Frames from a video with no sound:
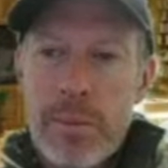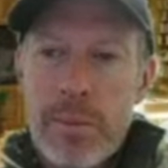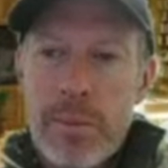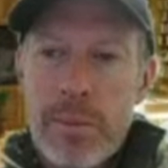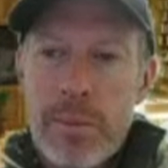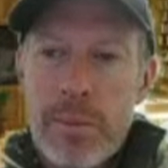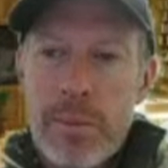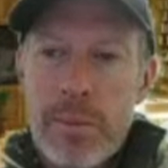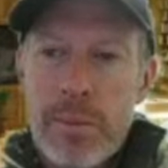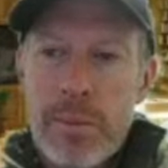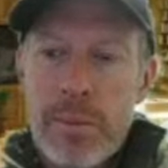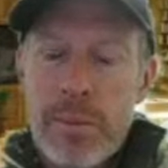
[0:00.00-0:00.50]

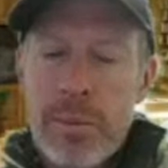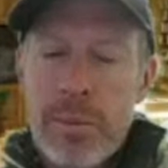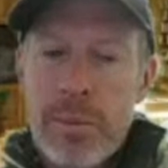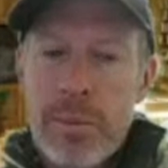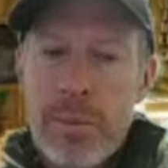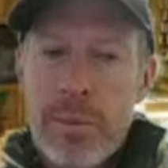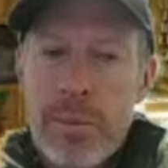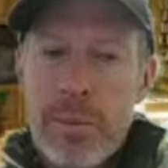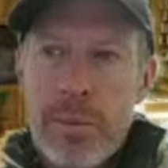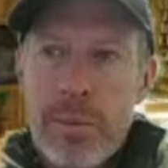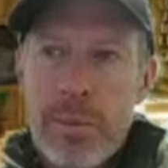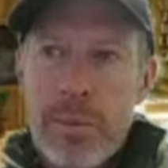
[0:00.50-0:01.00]

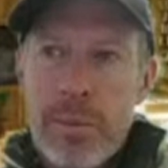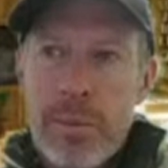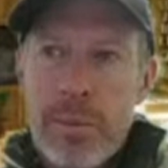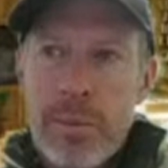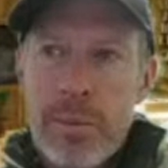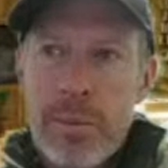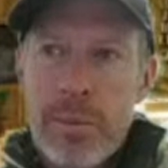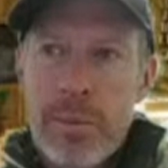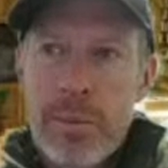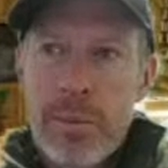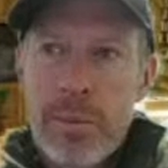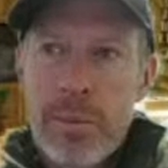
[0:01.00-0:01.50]

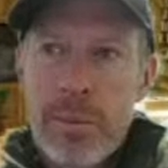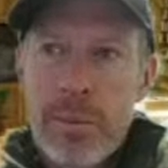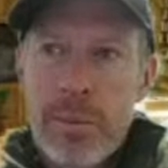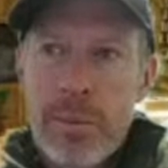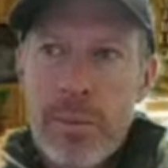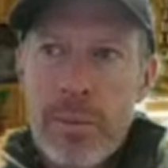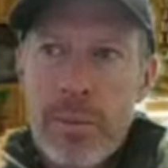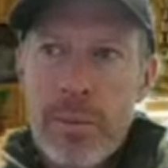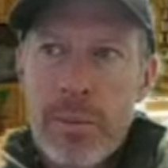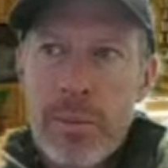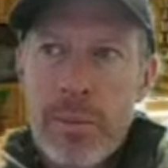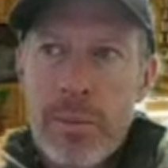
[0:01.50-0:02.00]

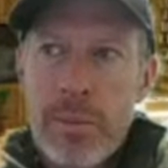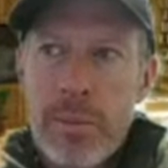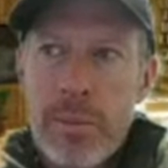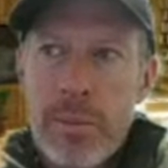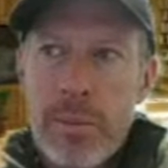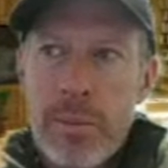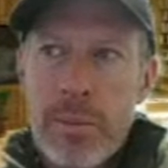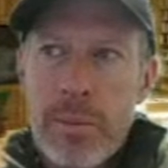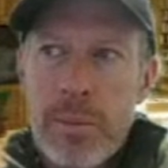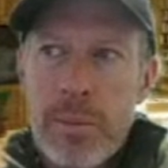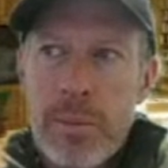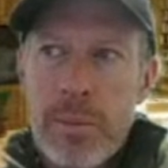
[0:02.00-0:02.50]

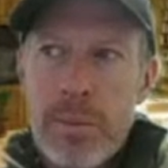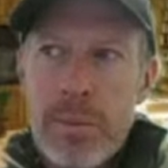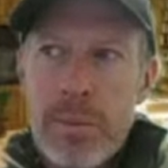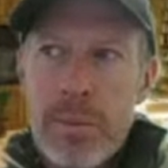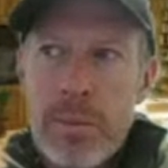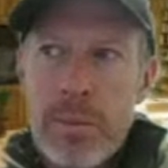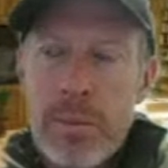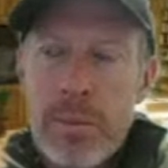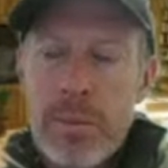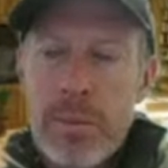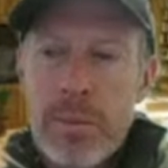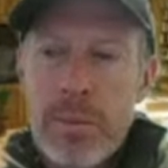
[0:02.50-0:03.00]

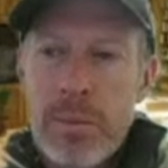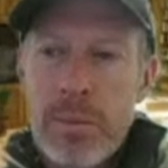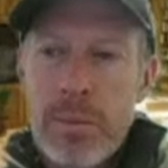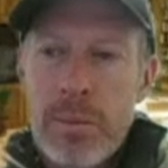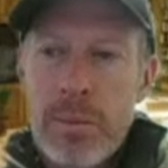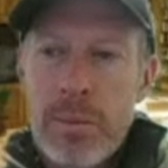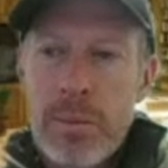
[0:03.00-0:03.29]
This person isn't speaking.